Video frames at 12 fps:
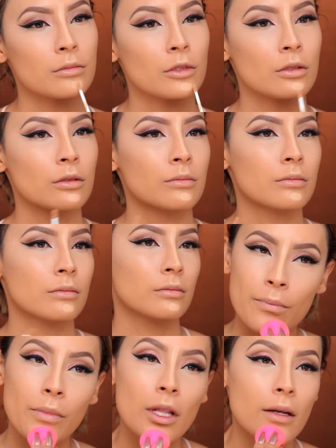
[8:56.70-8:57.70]
Boom.
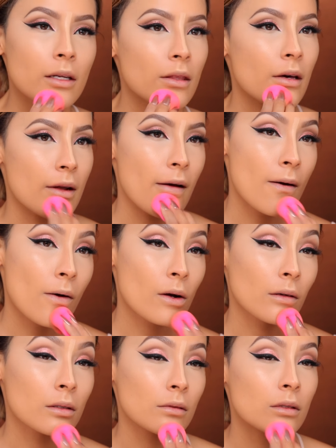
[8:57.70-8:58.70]
Blending that
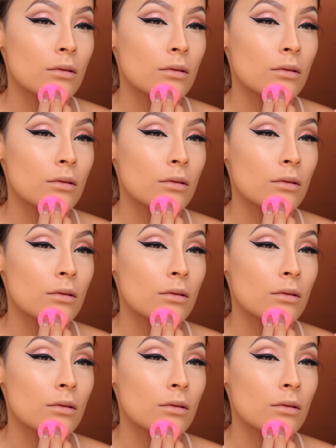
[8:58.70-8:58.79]
out.